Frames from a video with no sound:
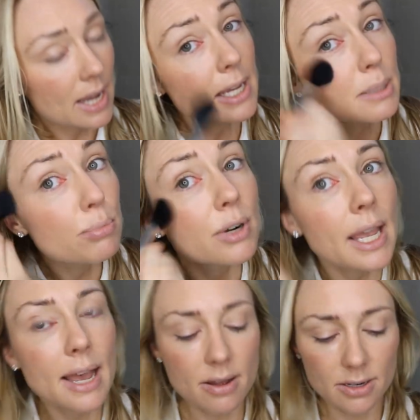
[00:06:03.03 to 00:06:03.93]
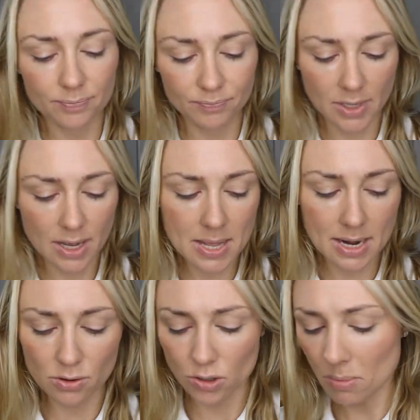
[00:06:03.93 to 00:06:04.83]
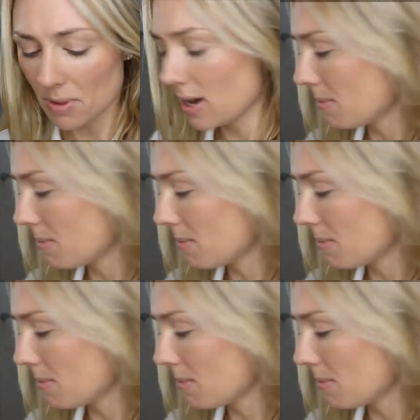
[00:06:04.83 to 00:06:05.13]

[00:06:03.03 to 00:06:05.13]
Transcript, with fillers: I guess, bring out. And then on top of that,